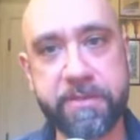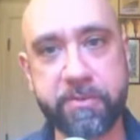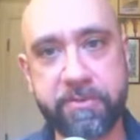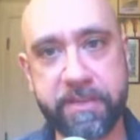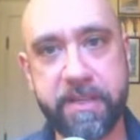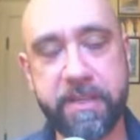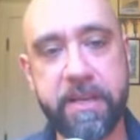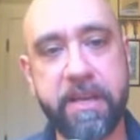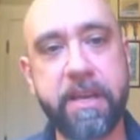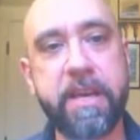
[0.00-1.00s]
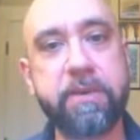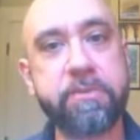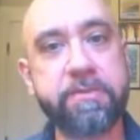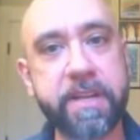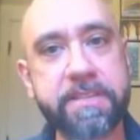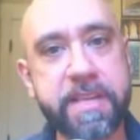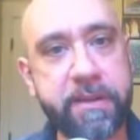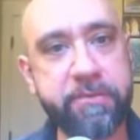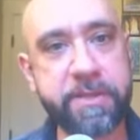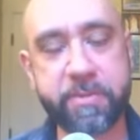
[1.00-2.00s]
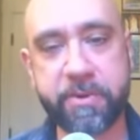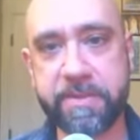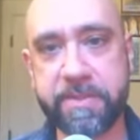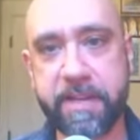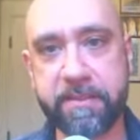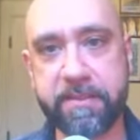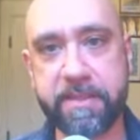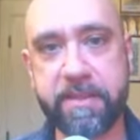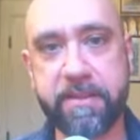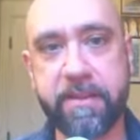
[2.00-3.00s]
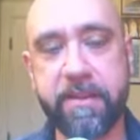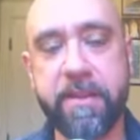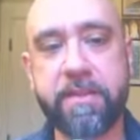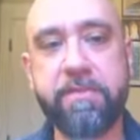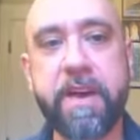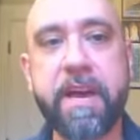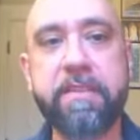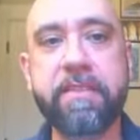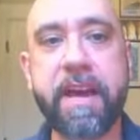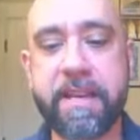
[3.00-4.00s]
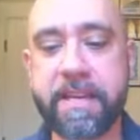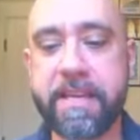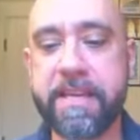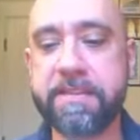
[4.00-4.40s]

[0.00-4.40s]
movie. It reflects Henry's personality. The fact that it